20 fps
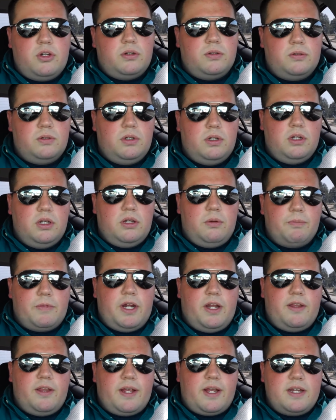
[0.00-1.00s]
I'm
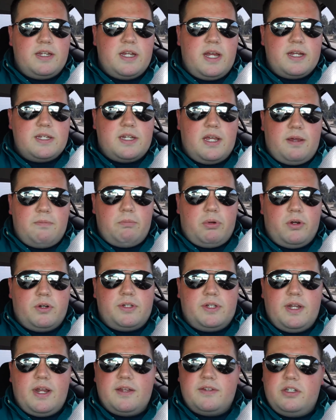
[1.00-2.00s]
kind of like a nighttime
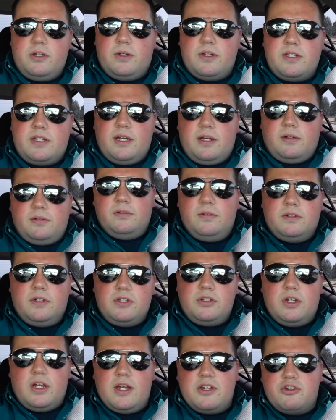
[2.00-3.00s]
person, as you can tell,
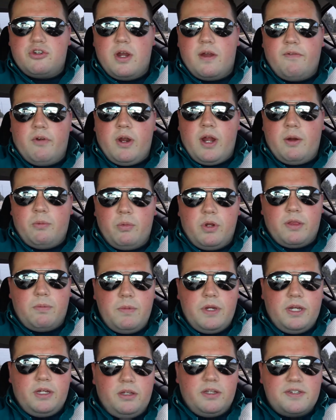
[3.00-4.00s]
because you guys drive around with
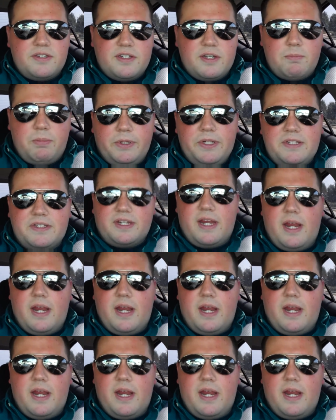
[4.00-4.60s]
me and listen to police